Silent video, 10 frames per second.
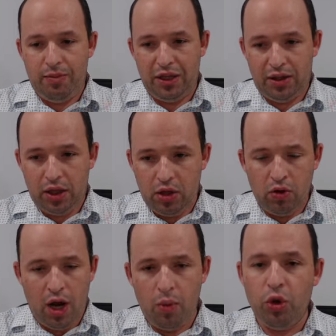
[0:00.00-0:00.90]
But here
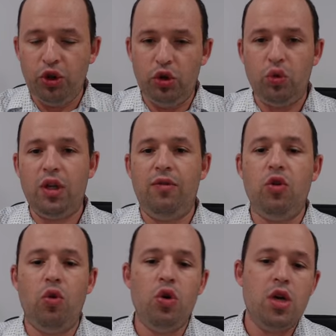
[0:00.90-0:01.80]
I wanted to give
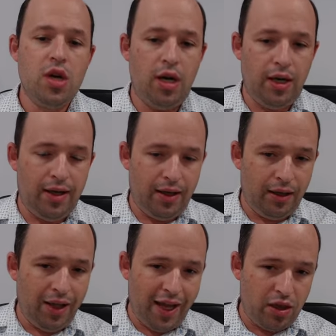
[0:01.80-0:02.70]
you
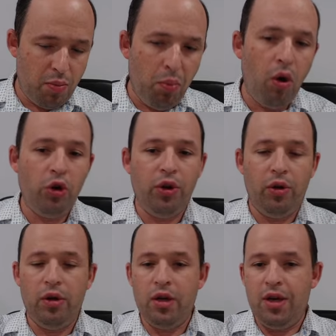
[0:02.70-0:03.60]
like the
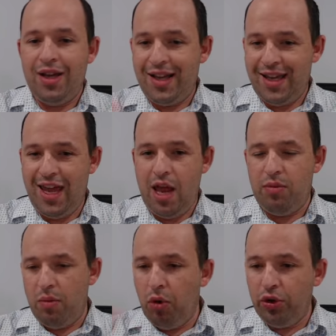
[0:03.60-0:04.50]
model game,
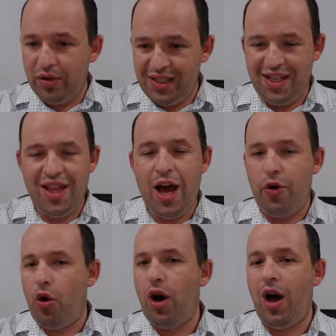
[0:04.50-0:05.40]
the model
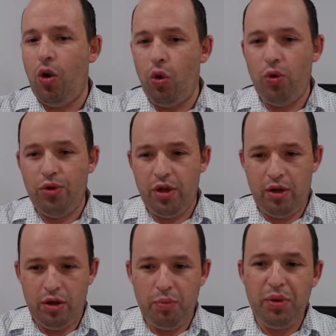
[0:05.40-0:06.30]
scenario, how
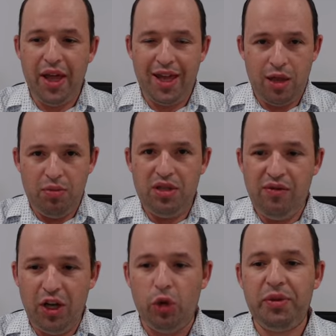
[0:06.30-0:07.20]
the play can be
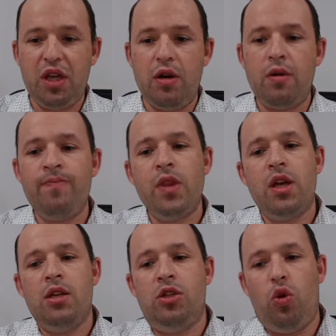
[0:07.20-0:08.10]
developed here.
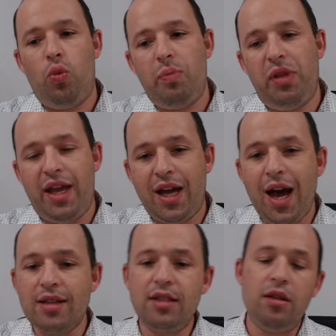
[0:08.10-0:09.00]
So we play
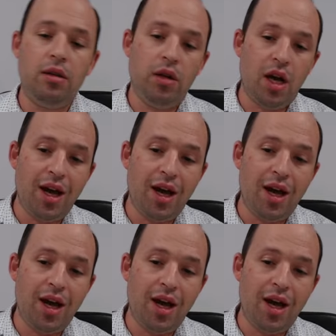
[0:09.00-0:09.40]
castle,